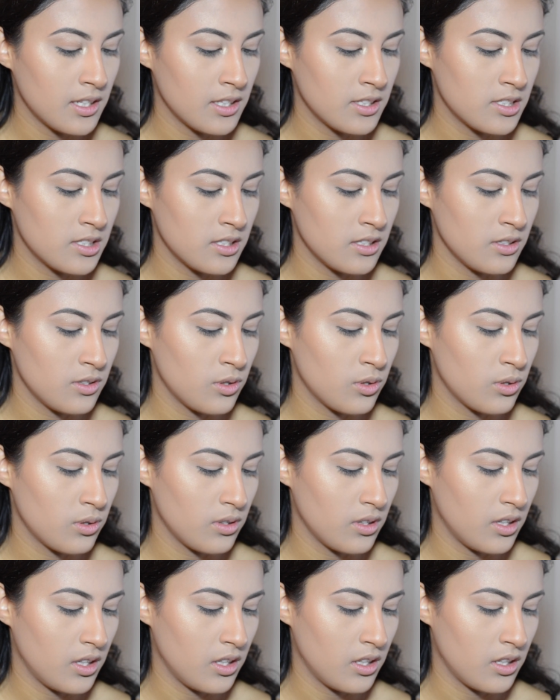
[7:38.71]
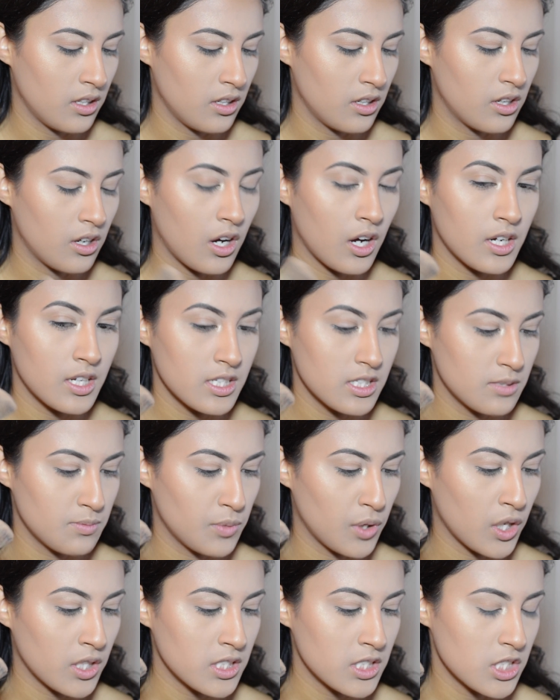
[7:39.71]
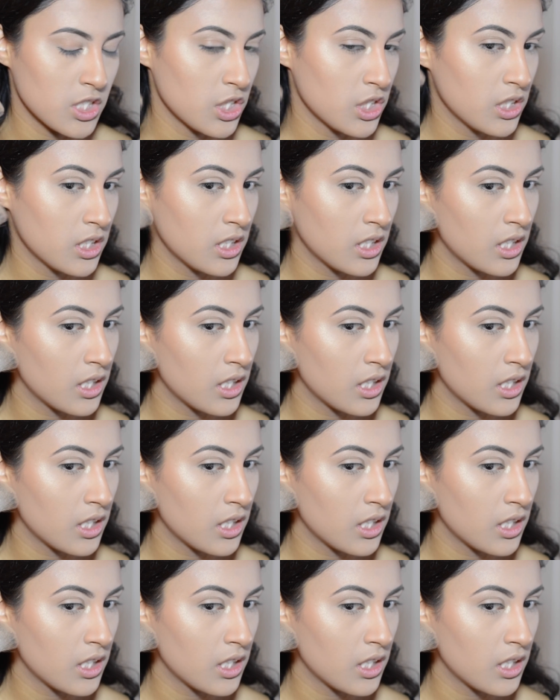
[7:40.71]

into the Goddess Bronzer